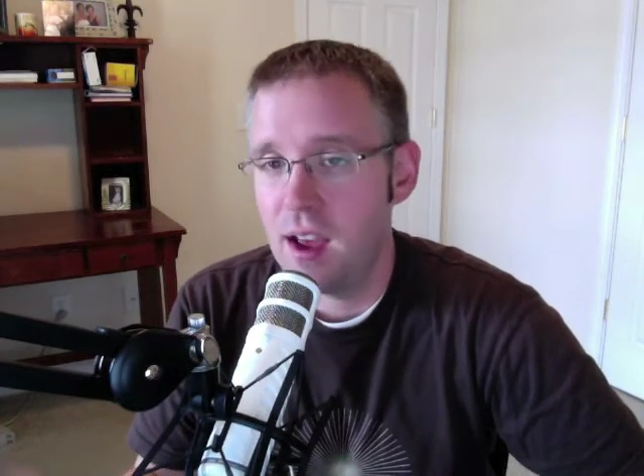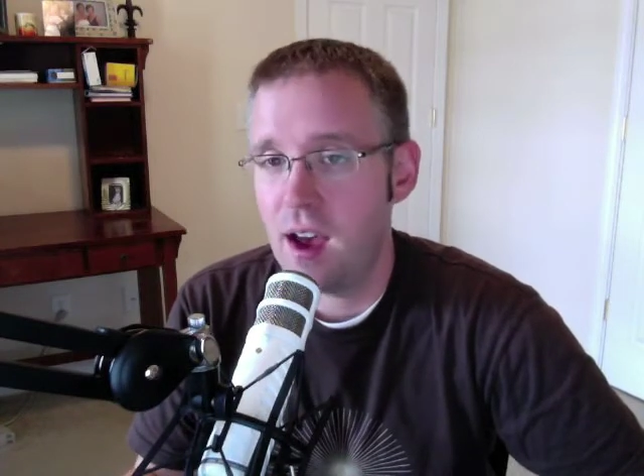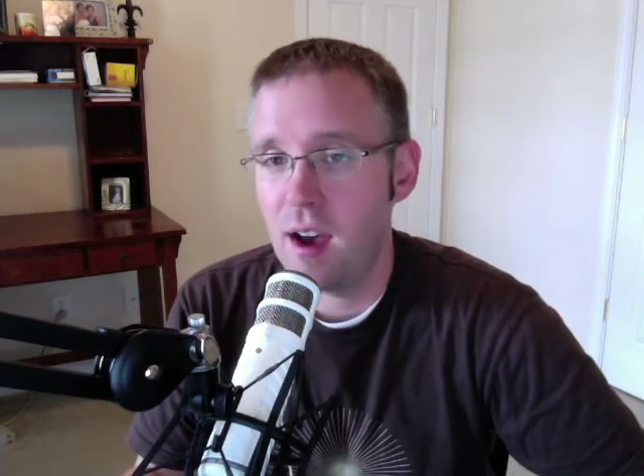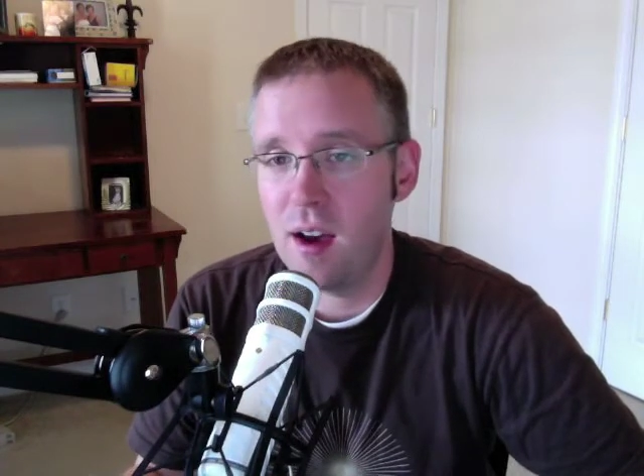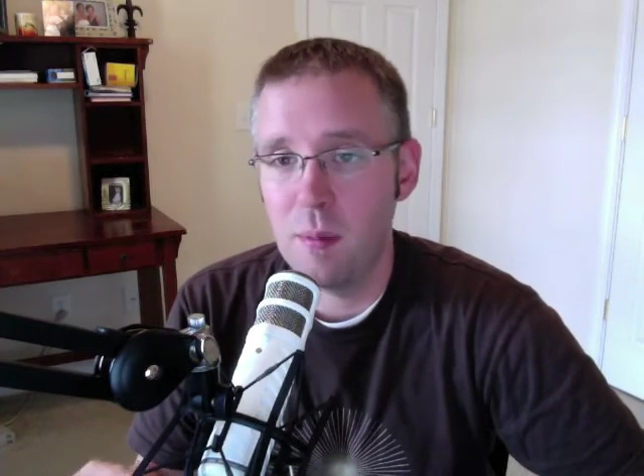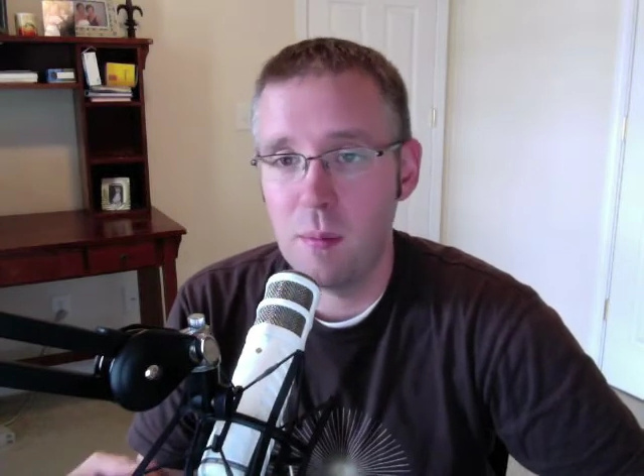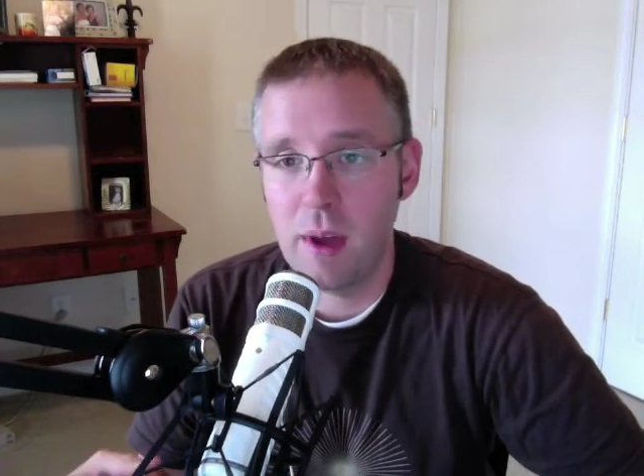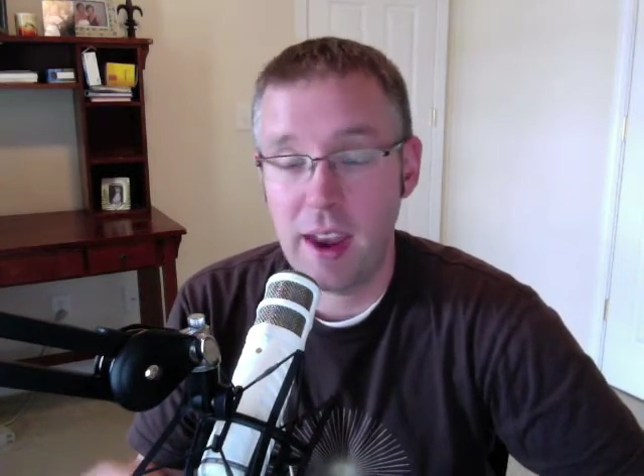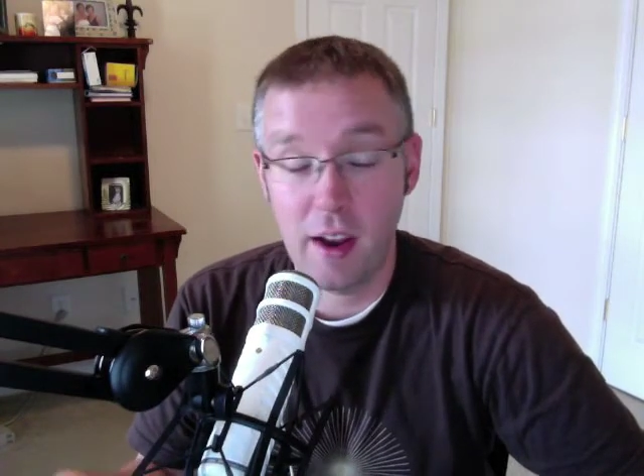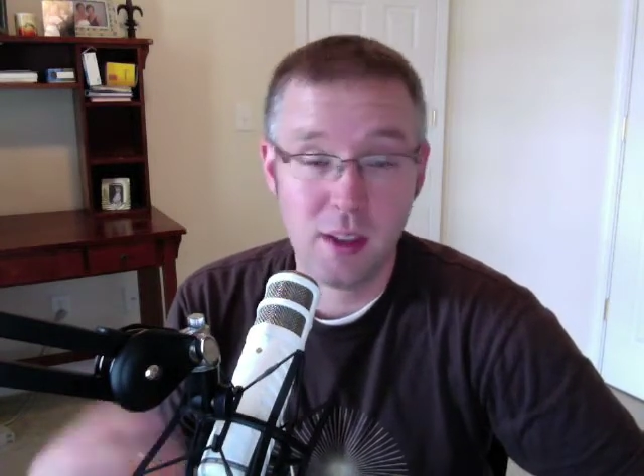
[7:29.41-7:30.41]
And
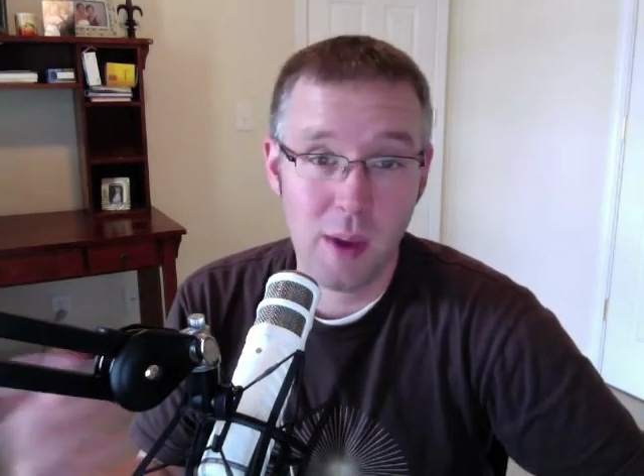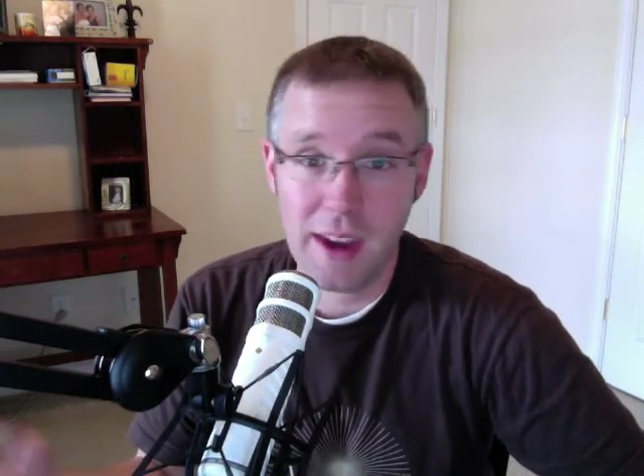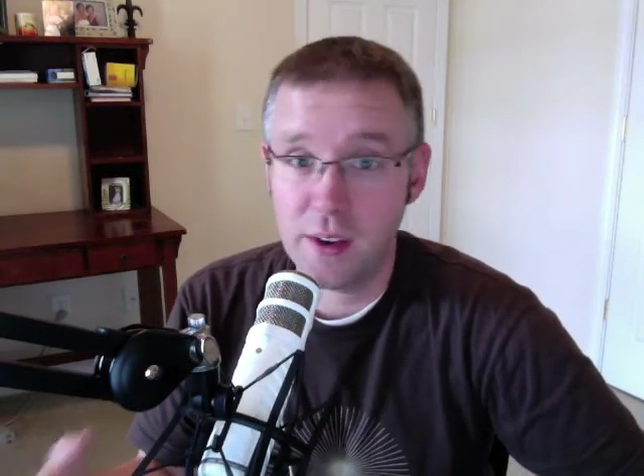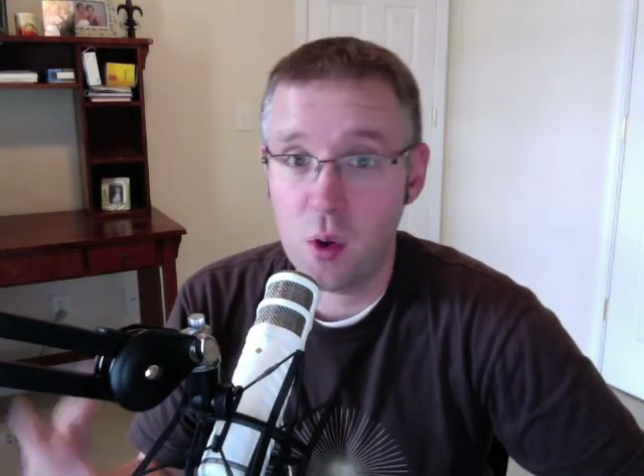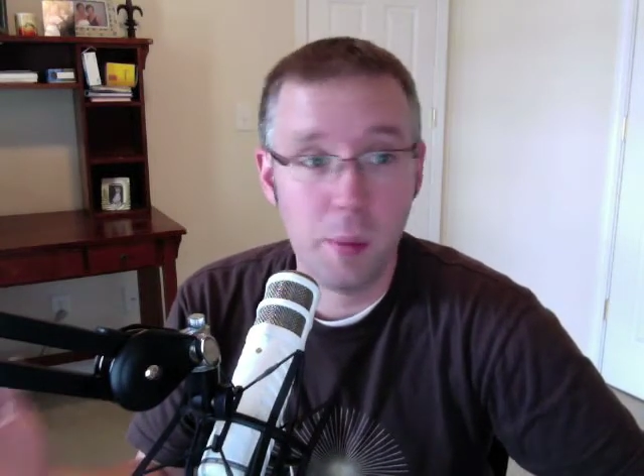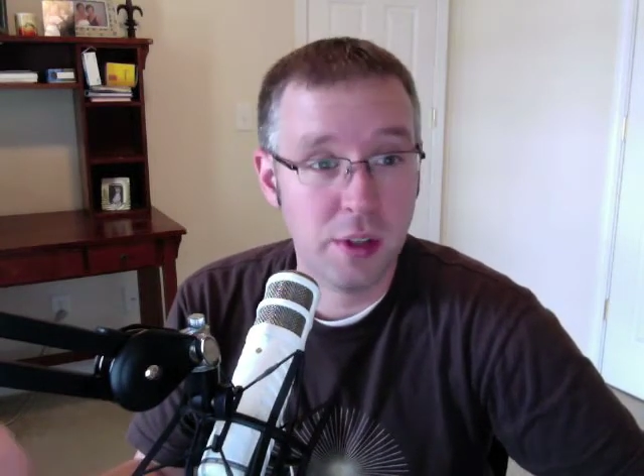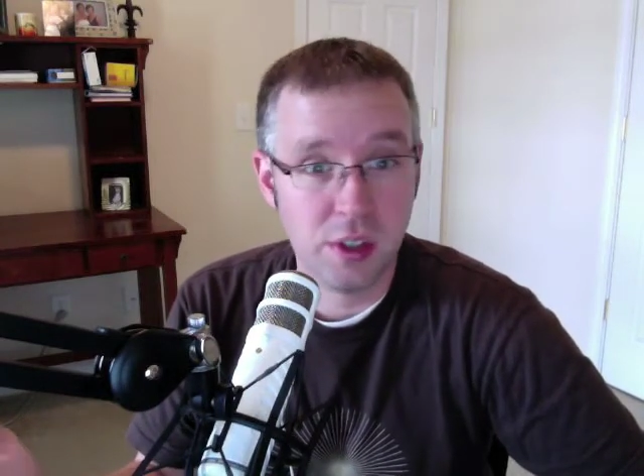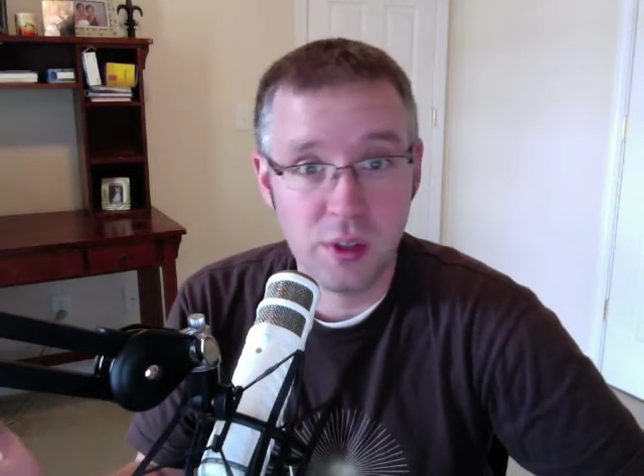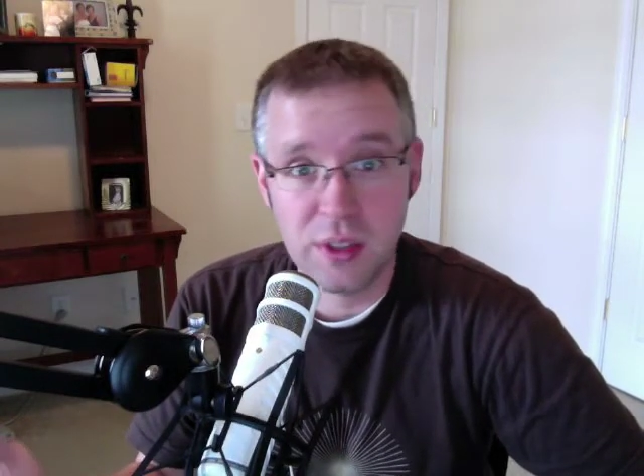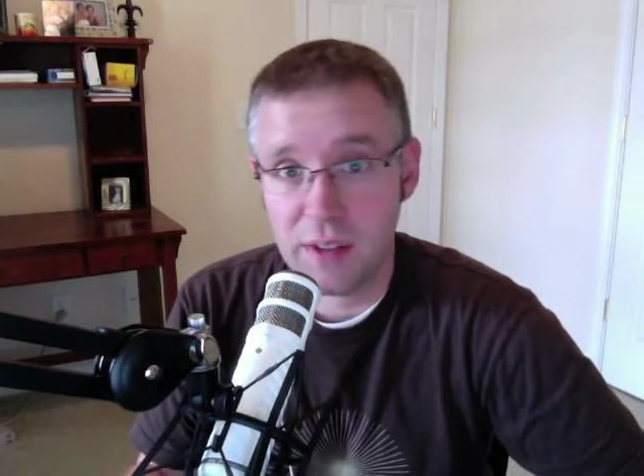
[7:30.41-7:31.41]
I also added a whole bunch of
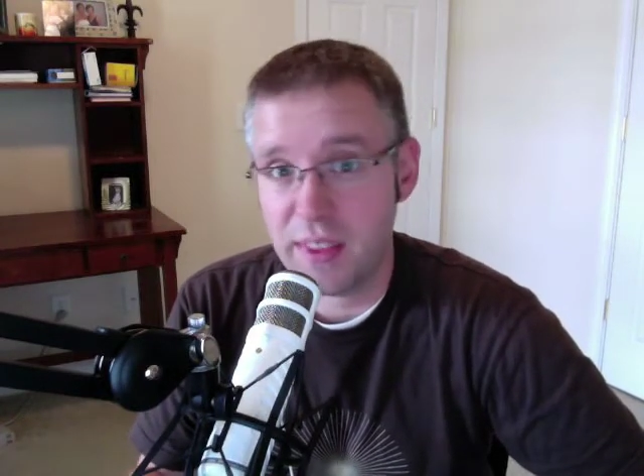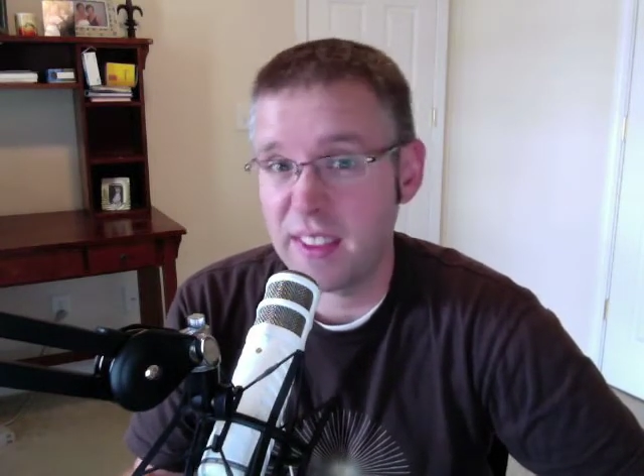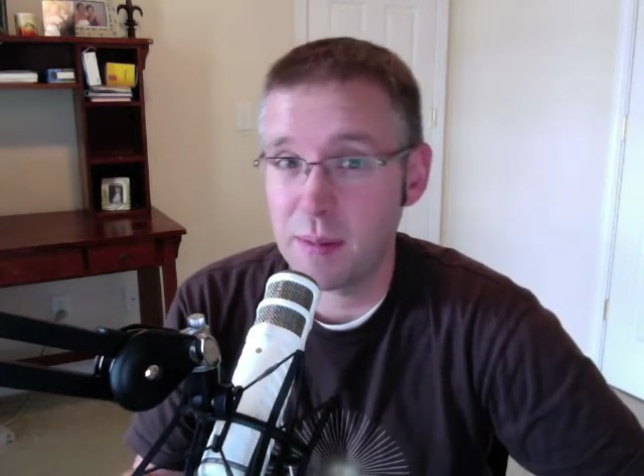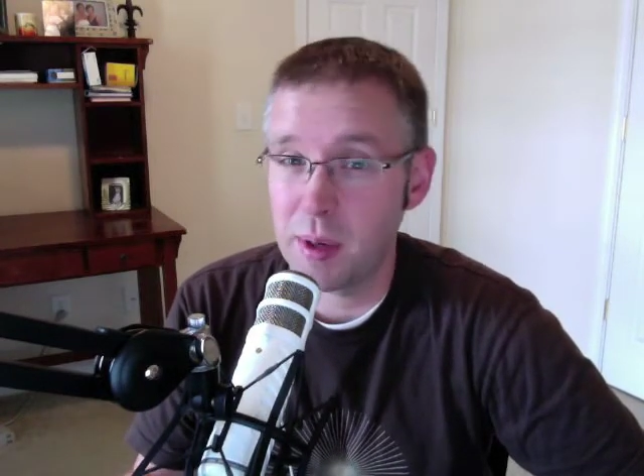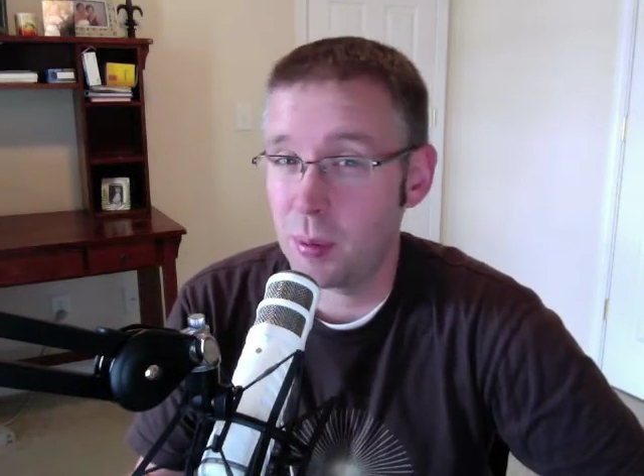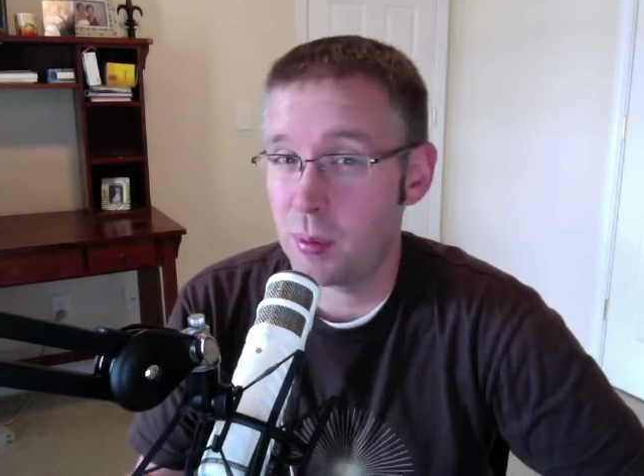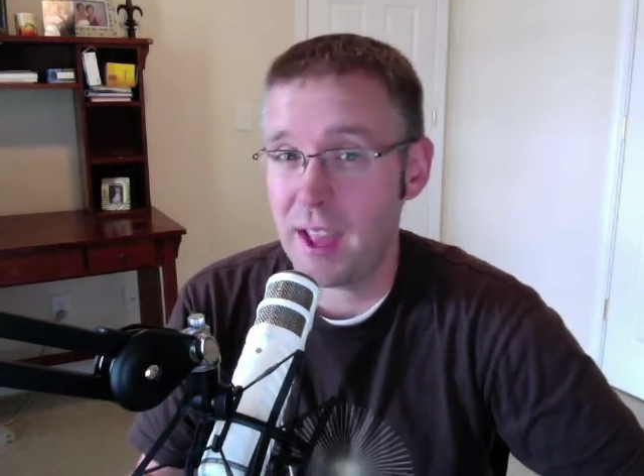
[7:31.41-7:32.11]
new stuff that people